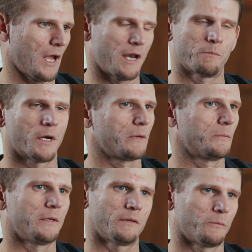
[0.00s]
anybody
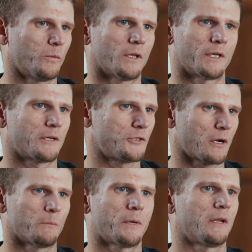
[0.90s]
be willing to
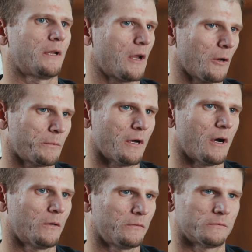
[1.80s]
jump in and help you
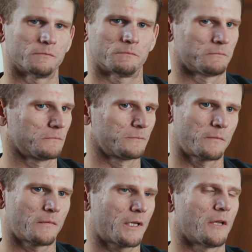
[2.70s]
out and
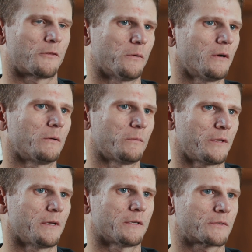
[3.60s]
get through it
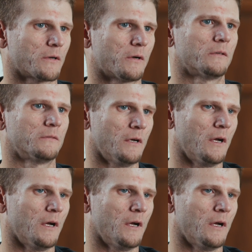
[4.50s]
with you. So